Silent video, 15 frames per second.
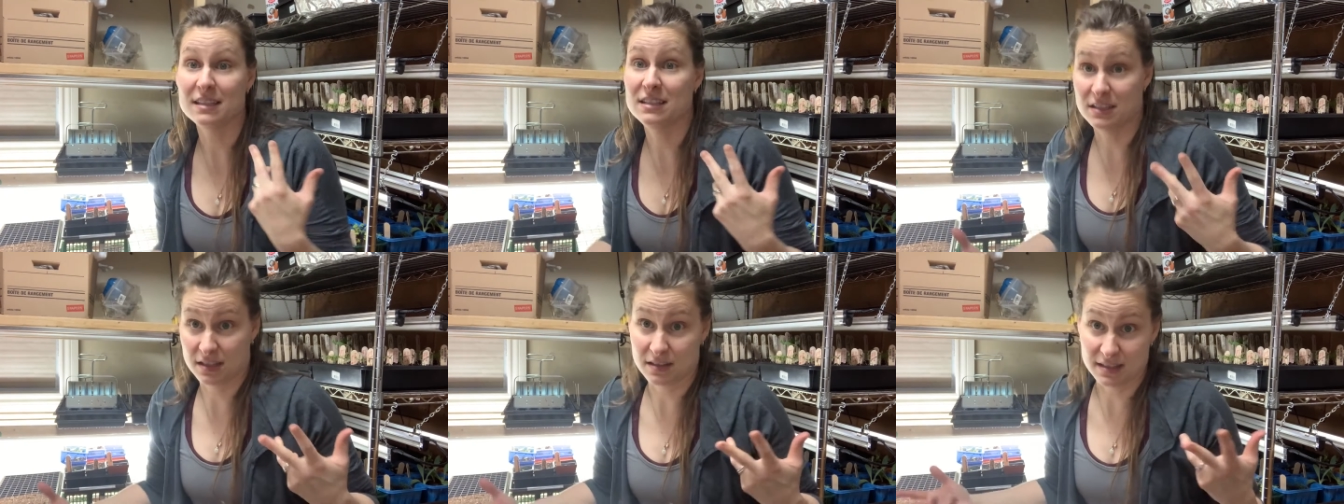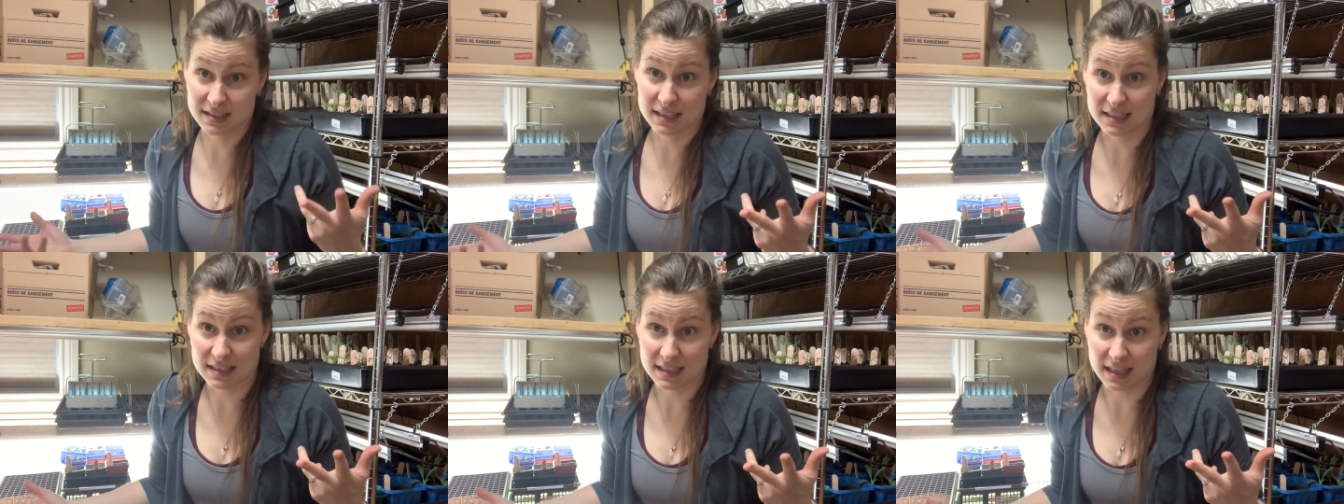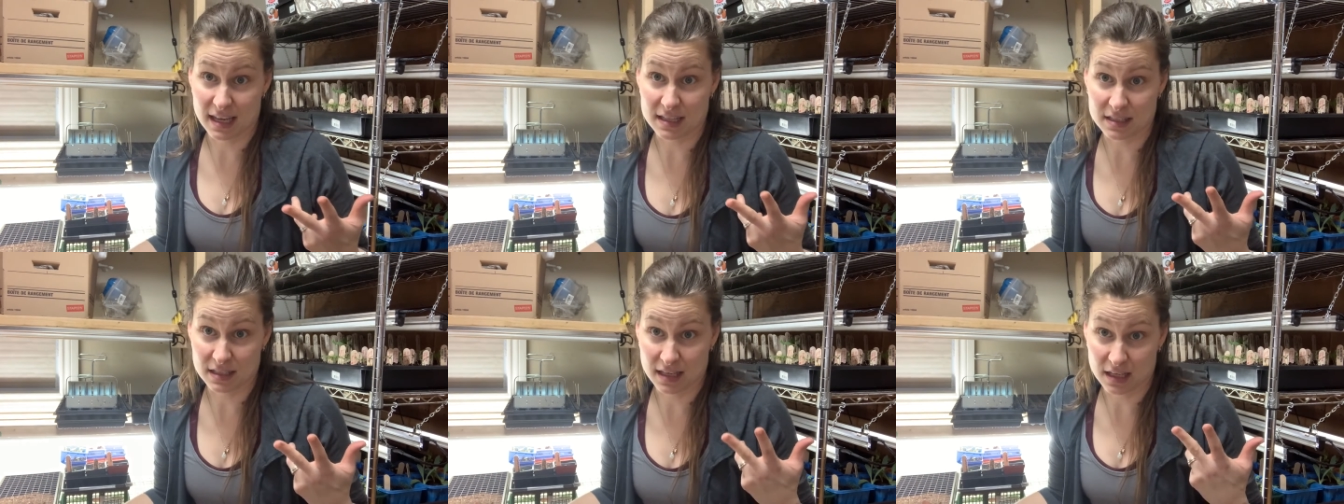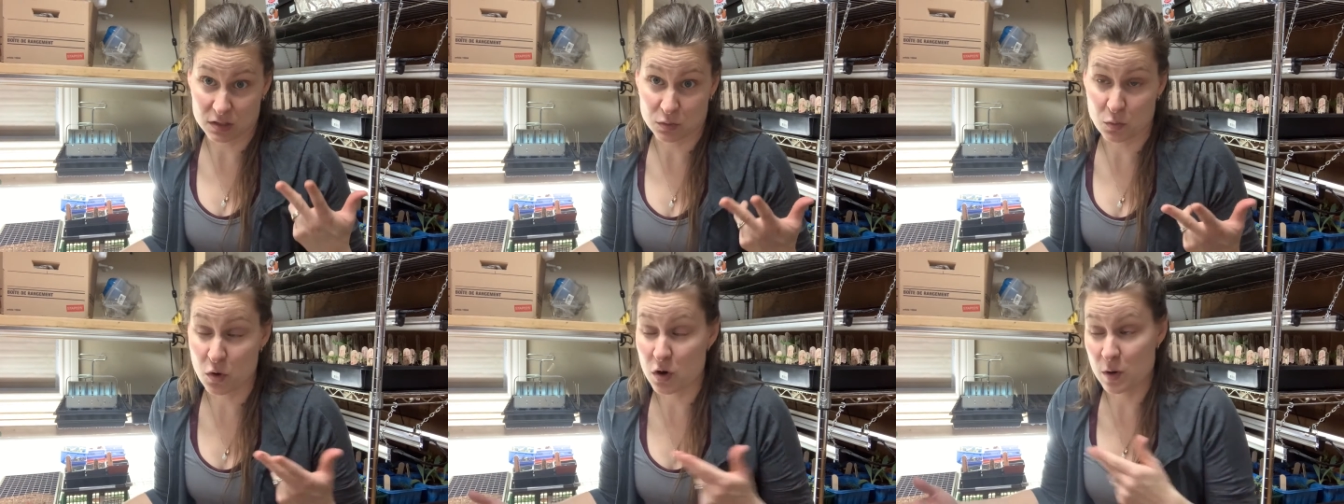It does, since it
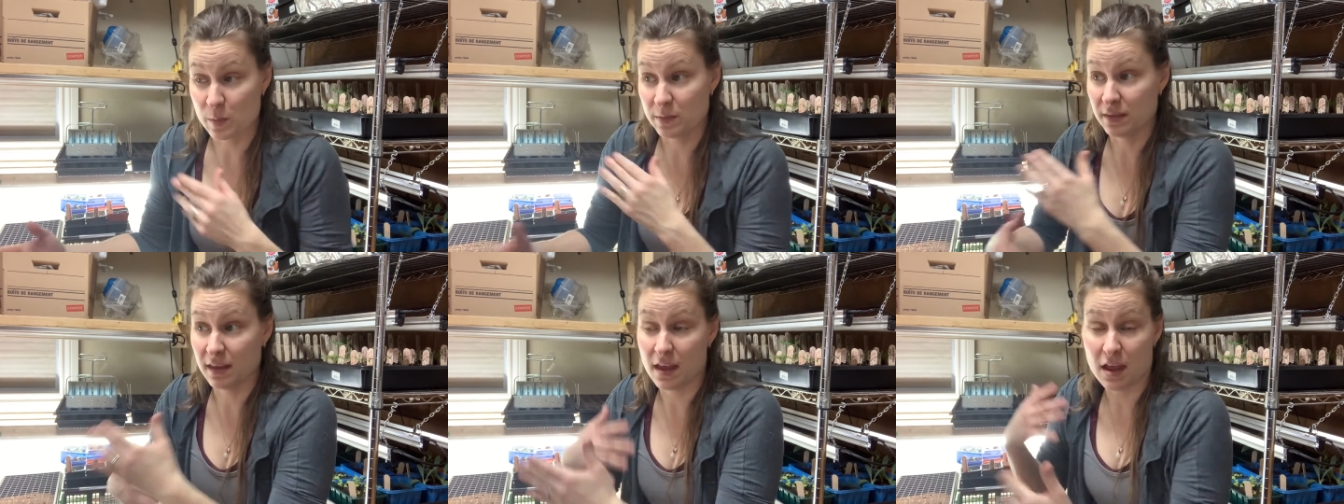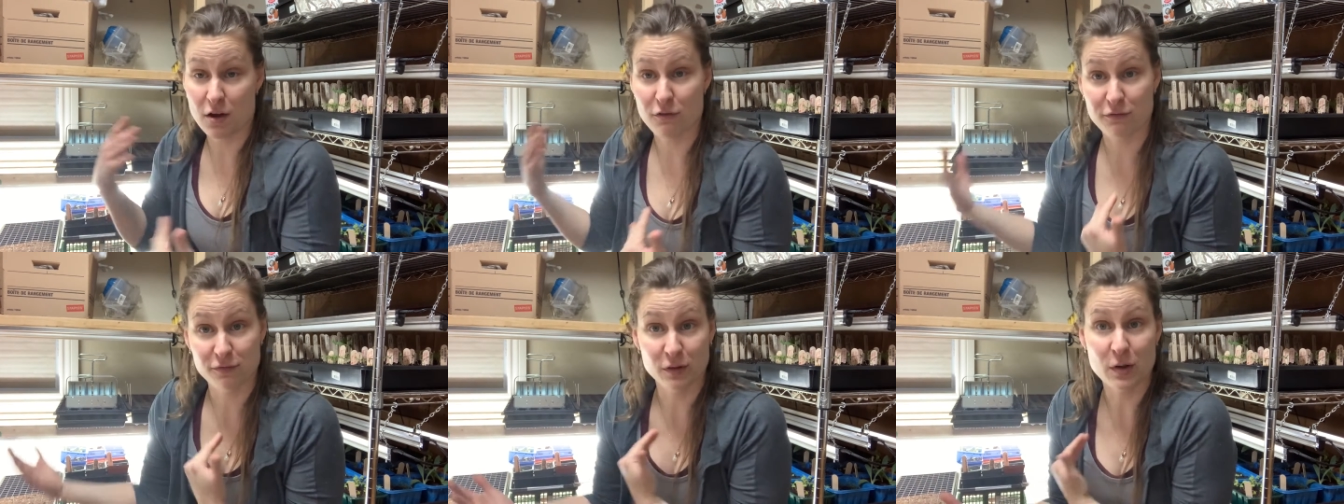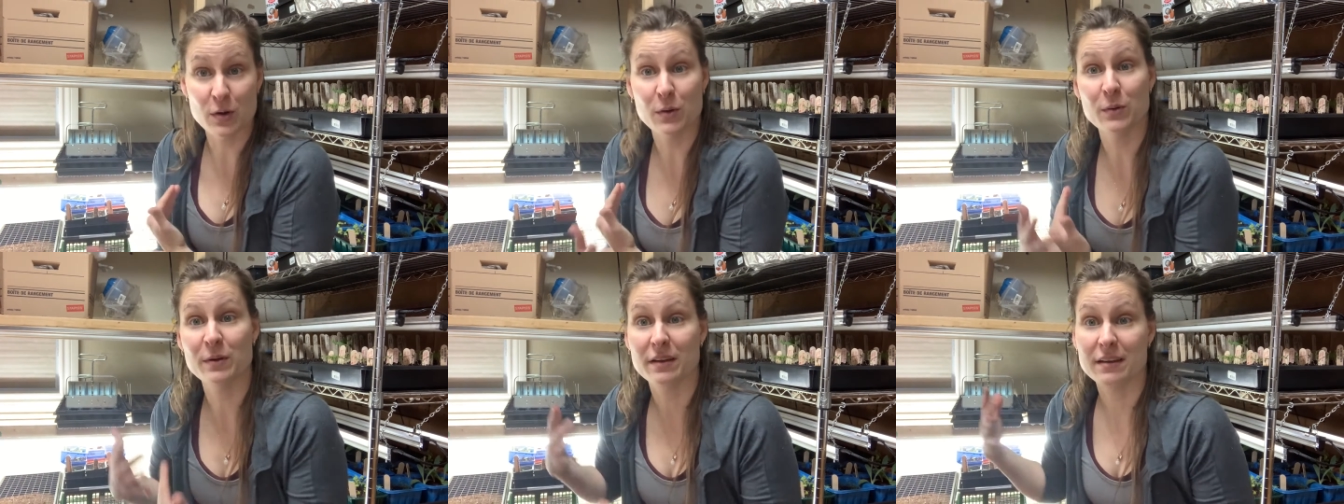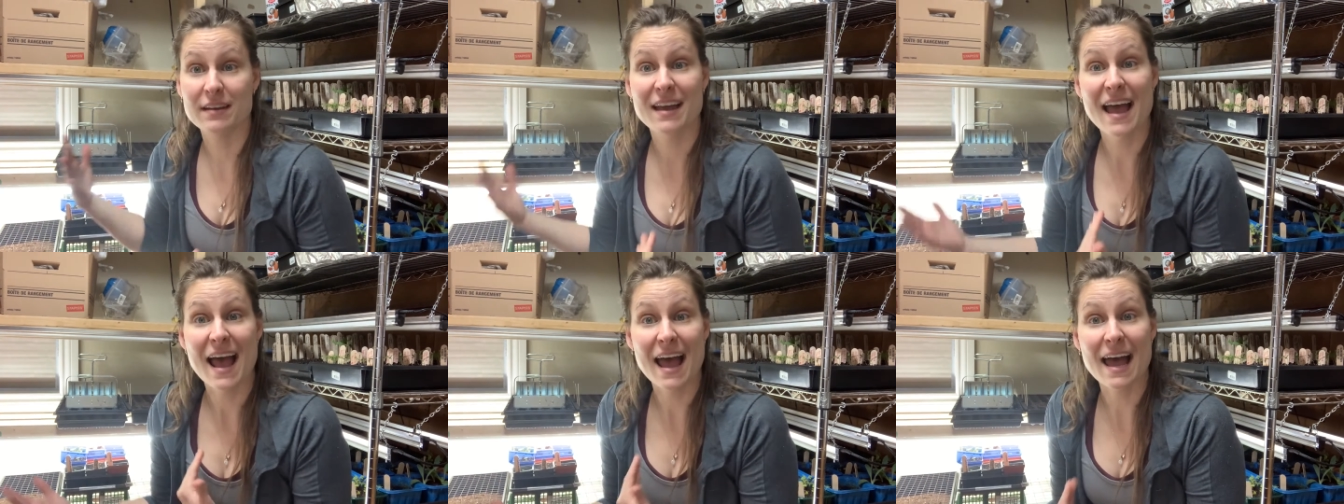gets warm, the airflow
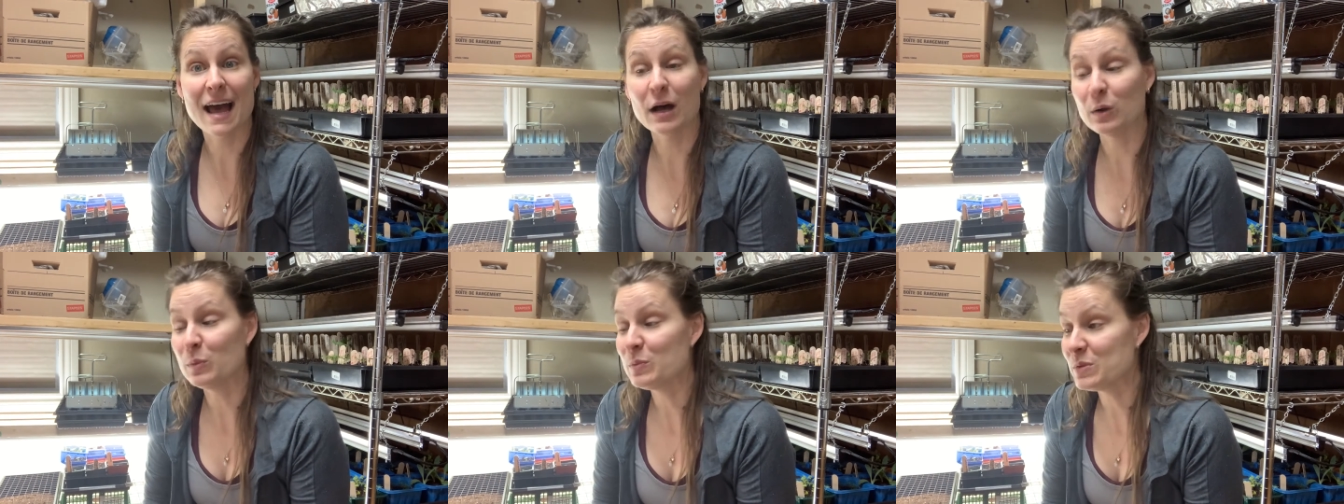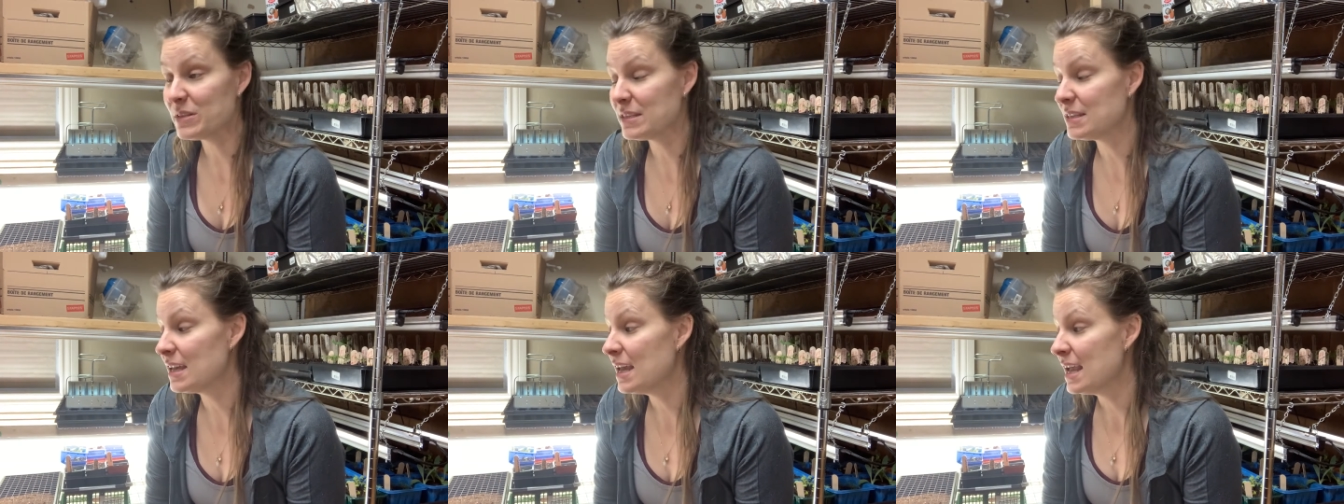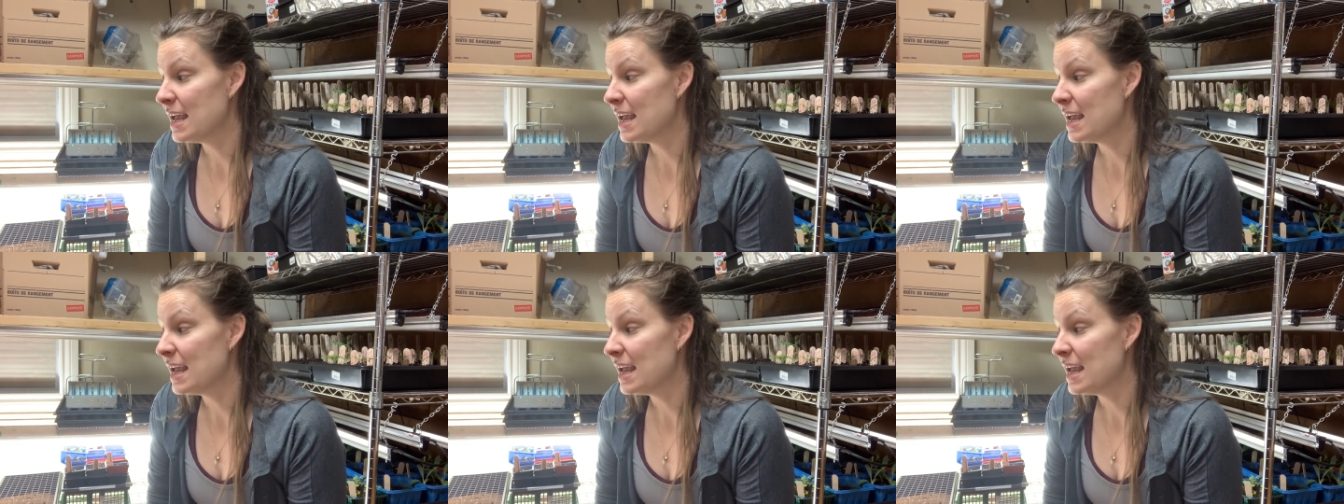helps,